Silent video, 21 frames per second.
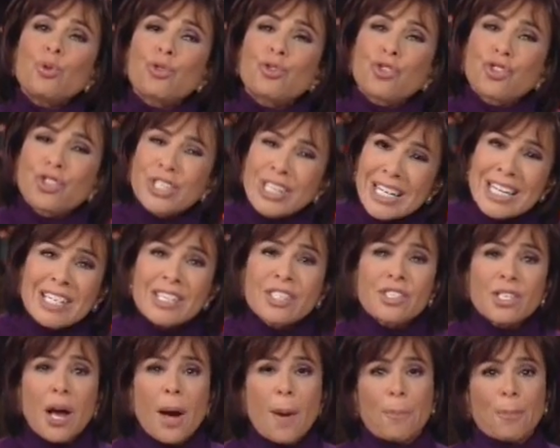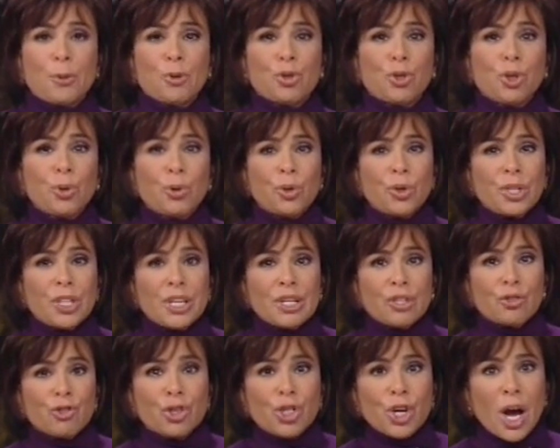who sees opportunity
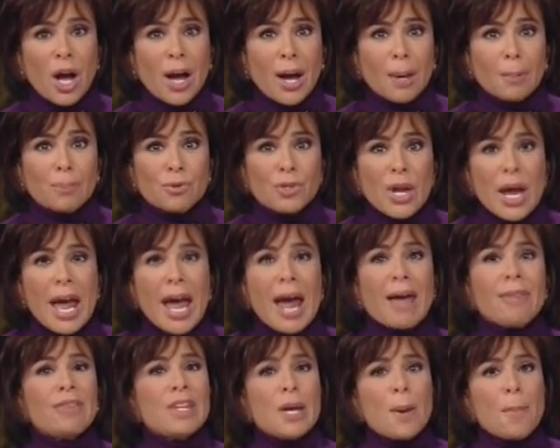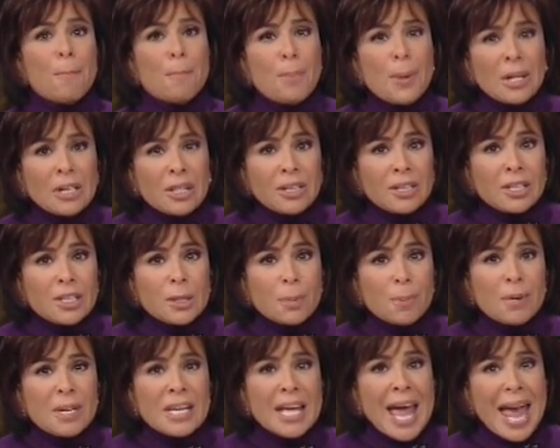in jobs and the ability to
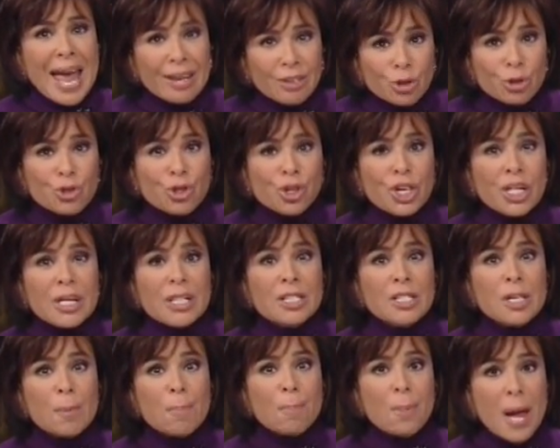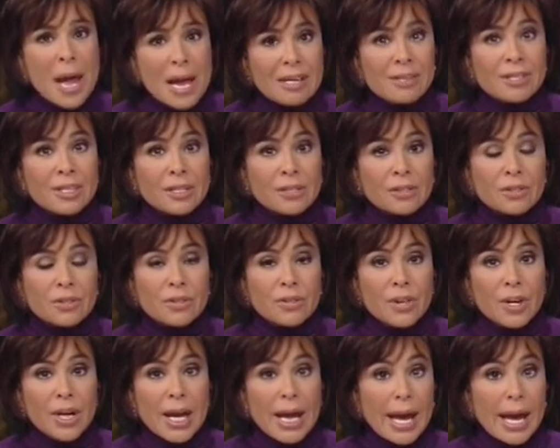be energy independent,